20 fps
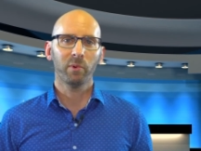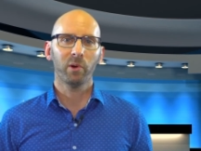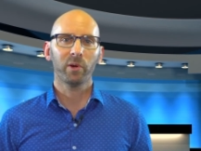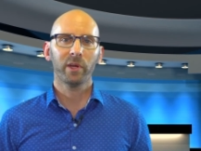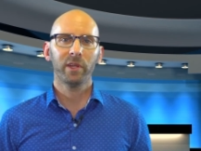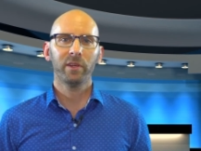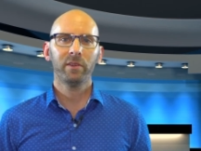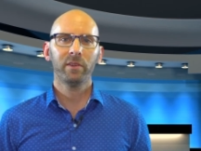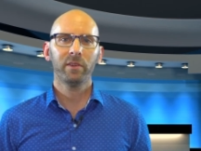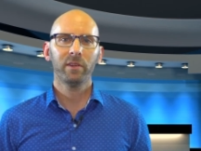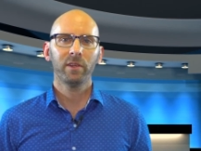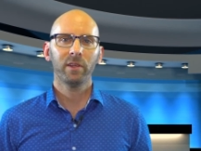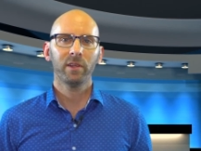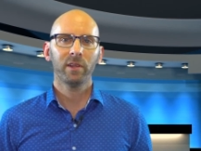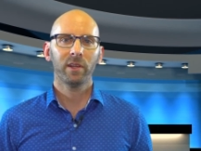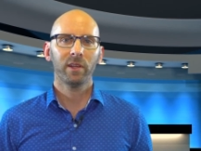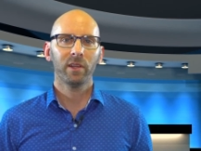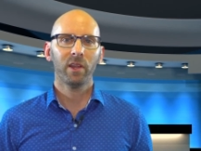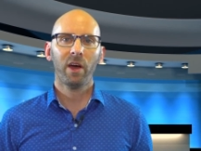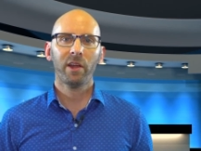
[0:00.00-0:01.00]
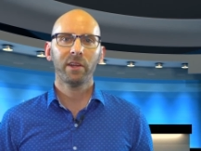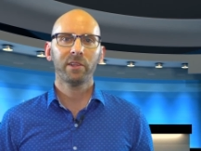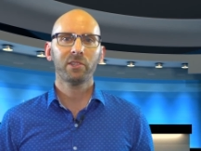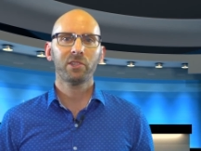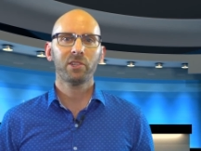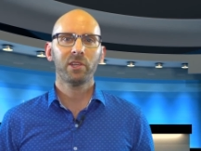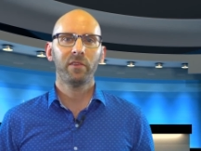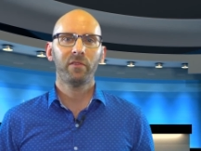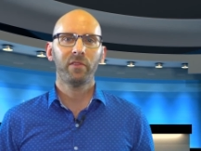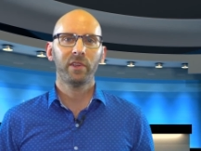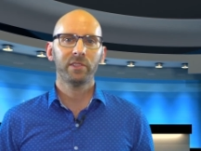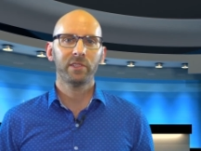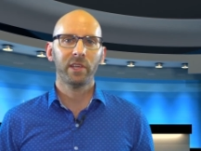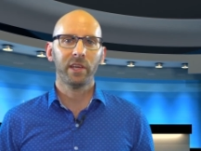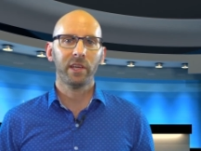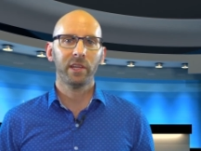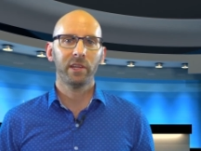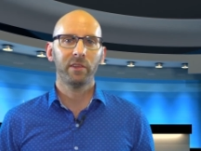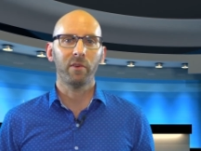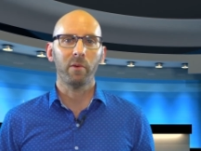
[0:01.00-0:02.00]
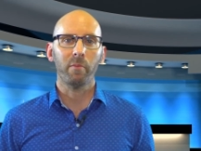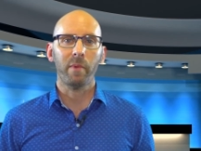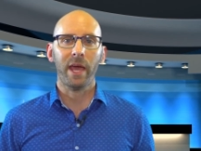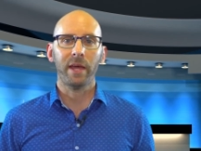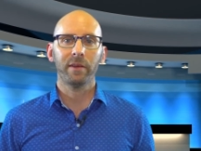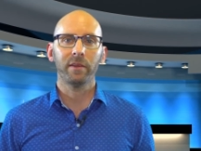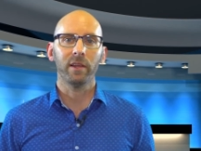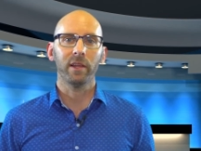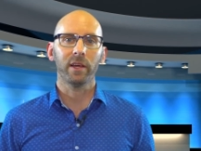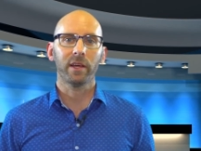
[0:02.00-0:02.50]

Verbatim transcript: Morgan. Lynas Chief Executive Amanda